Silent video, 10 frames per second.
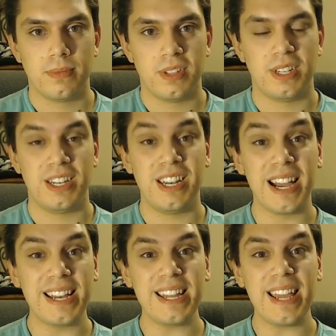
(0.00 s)

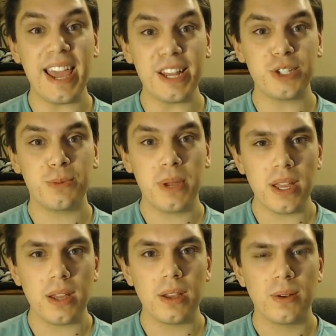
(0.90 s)
90
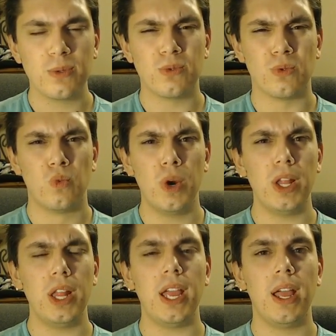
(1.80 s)
HP?
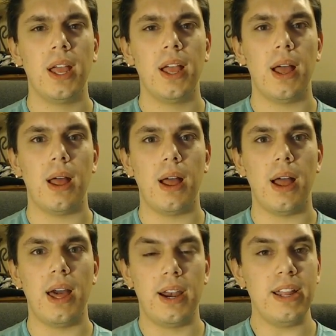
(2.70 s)
Really?
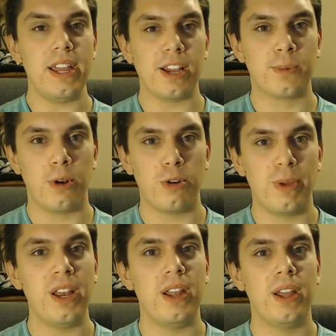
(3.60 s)
On an EX
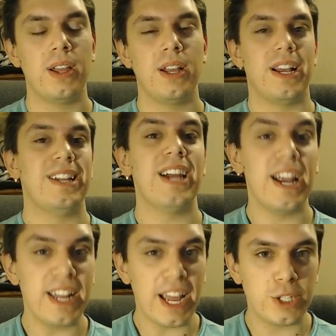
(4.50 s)
Pokemon?
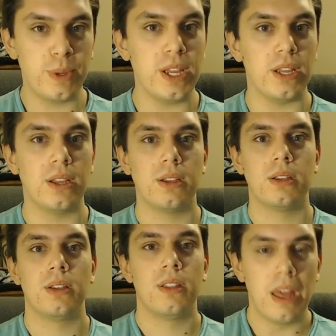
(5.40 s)
90 HP.
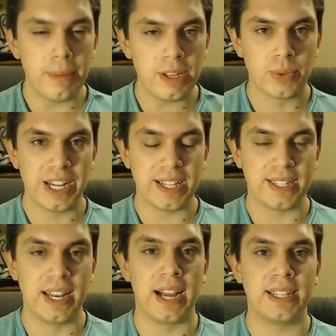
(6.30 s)
That means when it
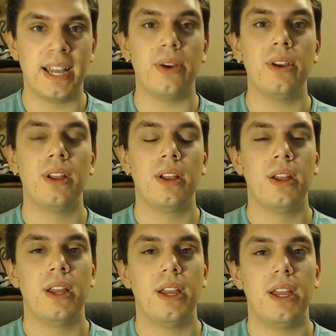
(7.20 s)
gets knocked out,
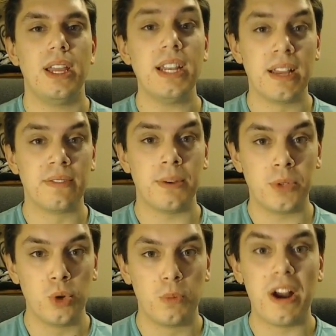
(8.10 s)
it gives up
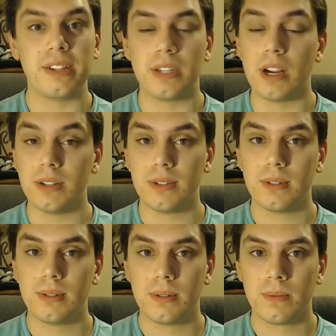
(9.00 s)
2 prize cards.
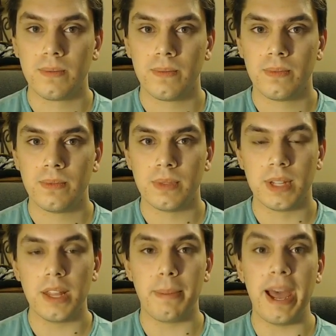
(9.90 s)

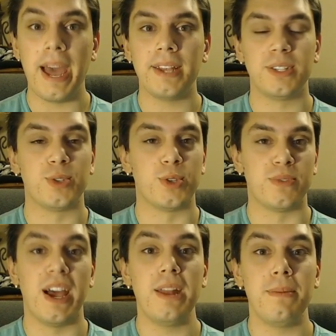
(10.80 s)
Now in the past this was
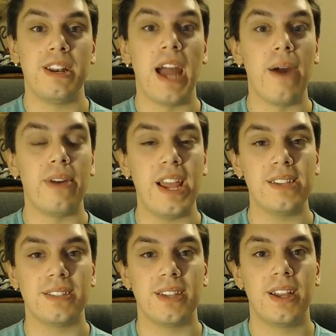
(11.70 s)
fine, but
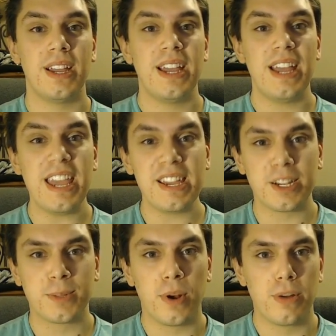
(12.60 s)
nowadays,
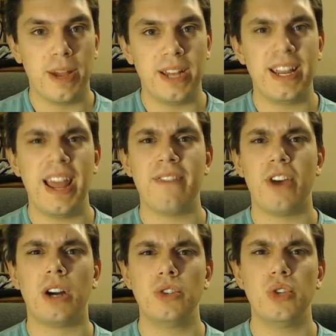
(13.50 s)
EX Pokemon can have
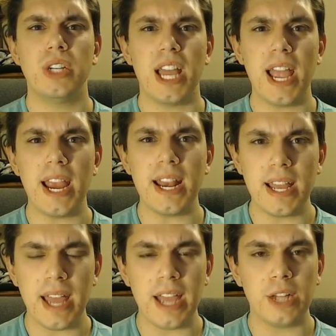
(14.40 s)

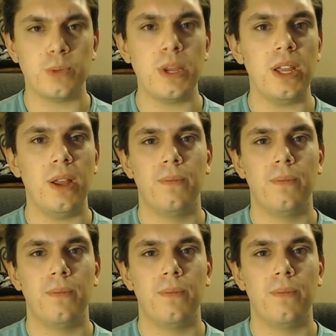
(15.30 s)
180 HP.